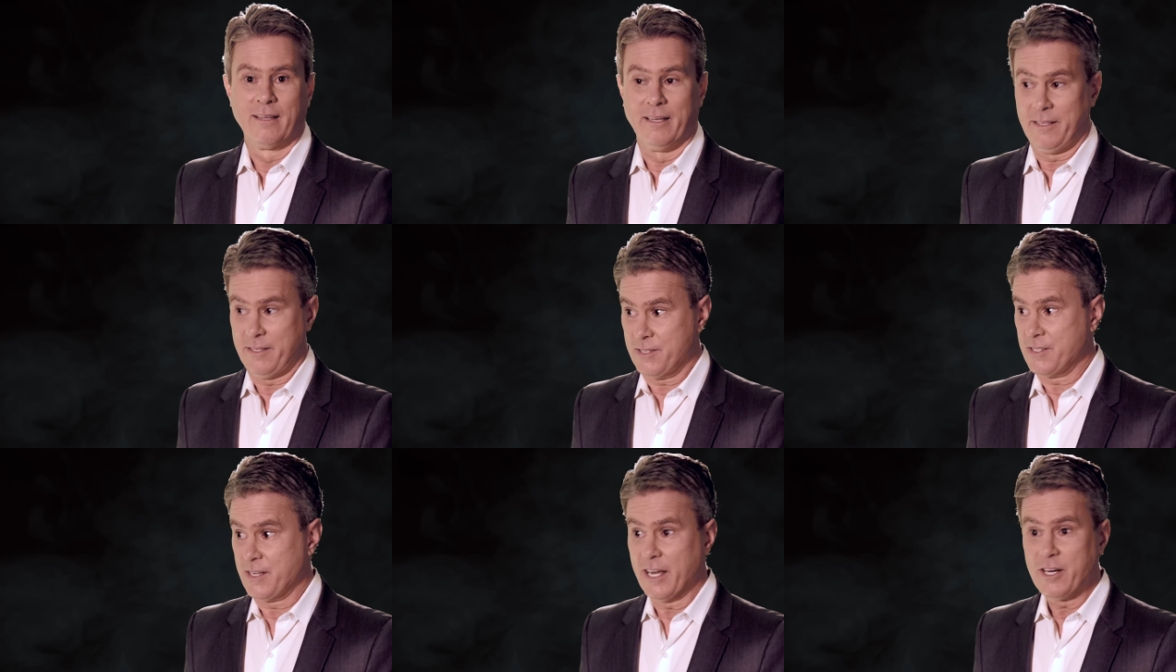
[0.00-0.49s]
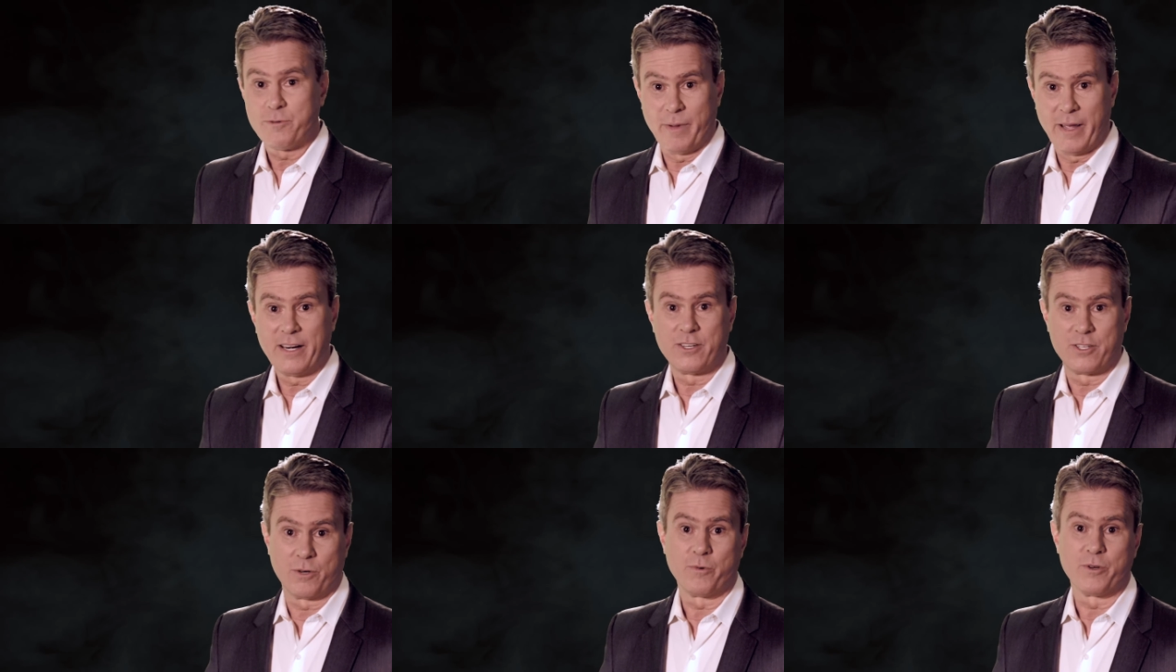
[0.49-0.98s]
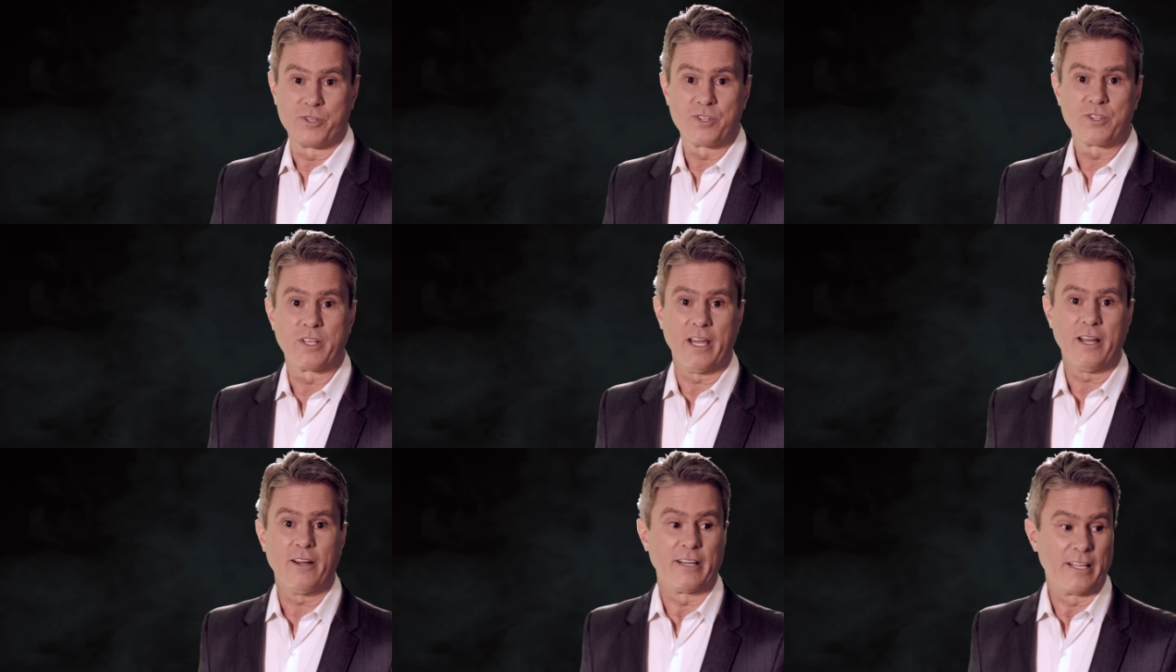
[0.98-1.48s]
Now, the stage manager was
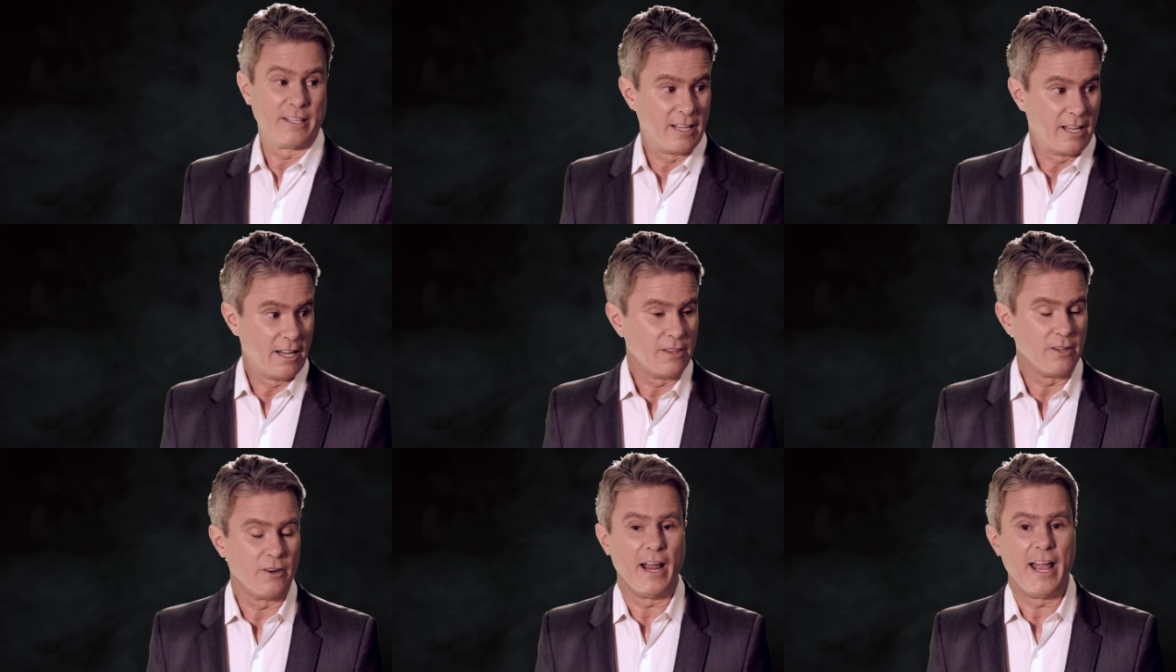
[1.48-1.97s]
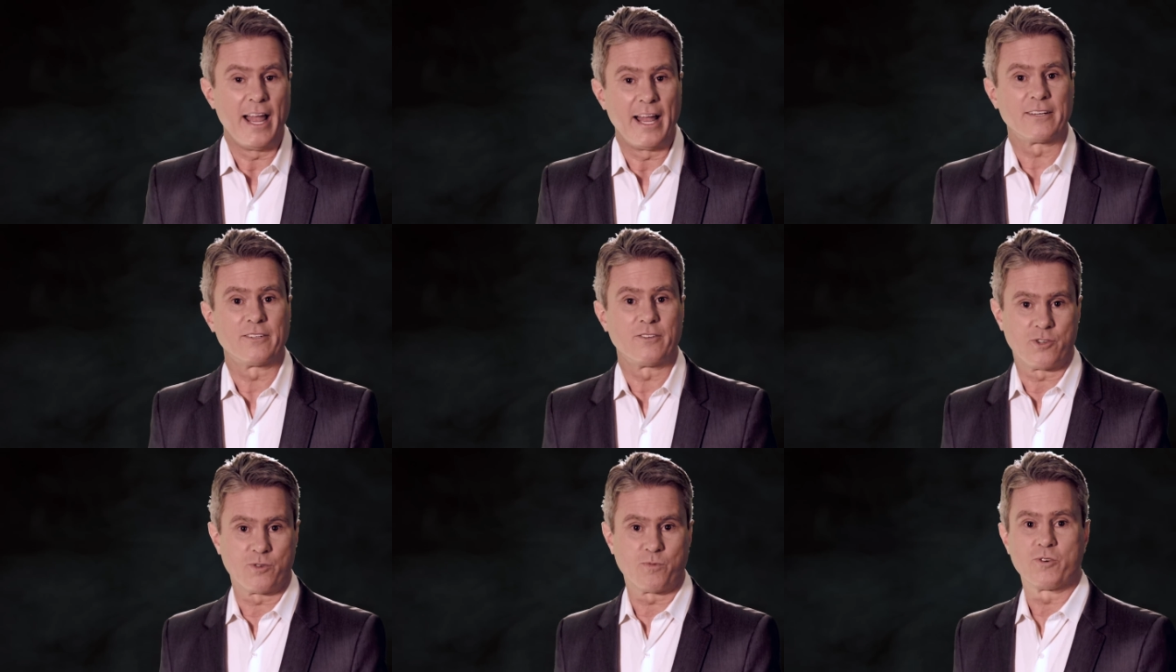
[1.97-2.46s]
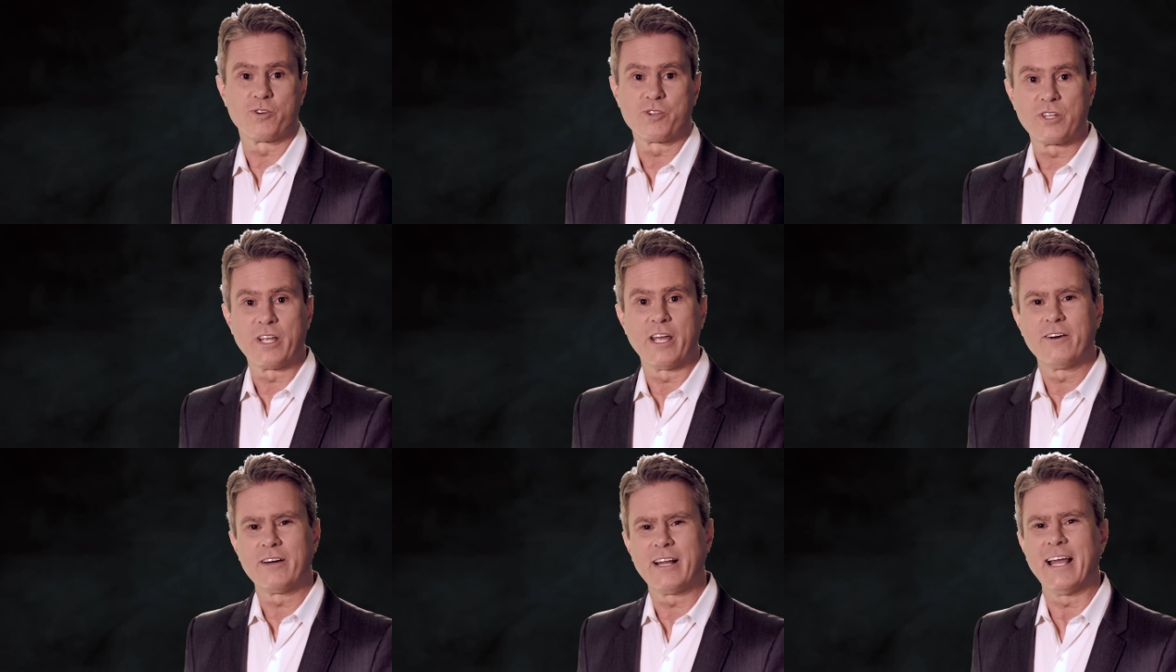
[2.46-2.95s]
scared, and the other actors were
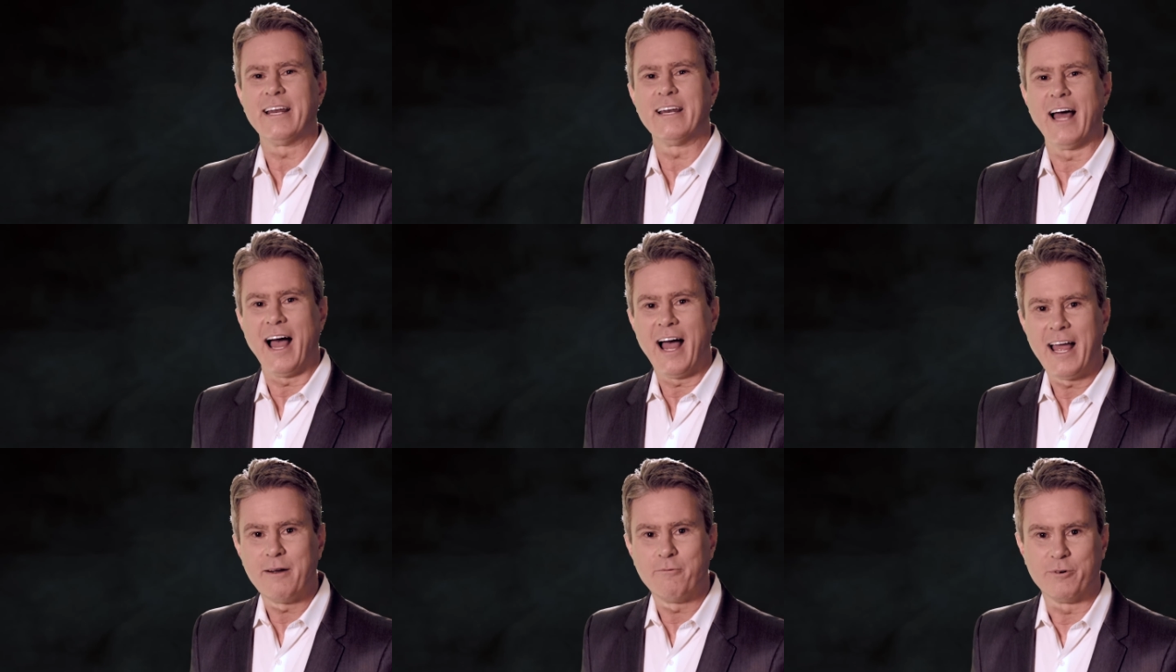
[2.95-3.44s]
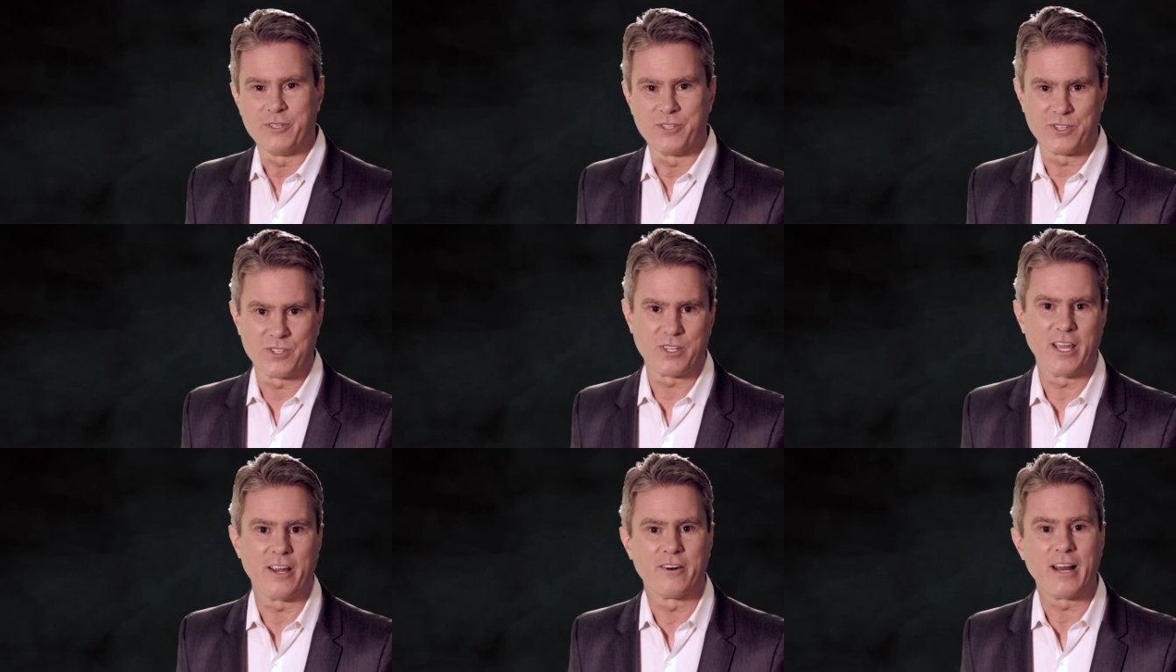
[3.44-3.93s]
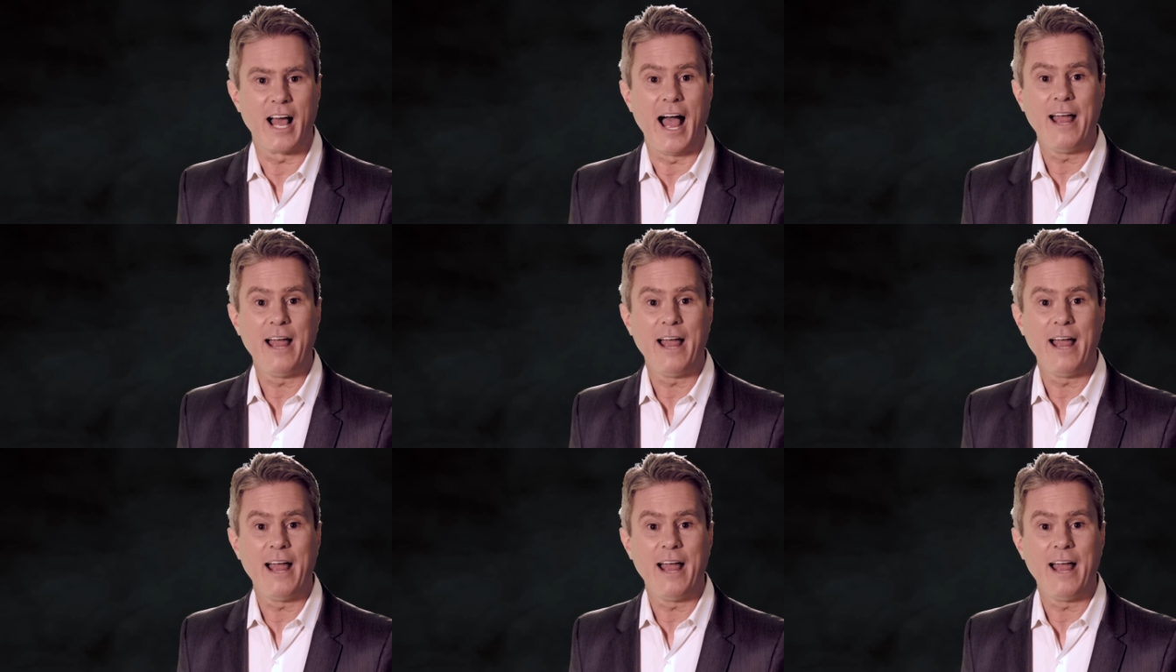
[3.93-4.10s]
scared, and I was scared.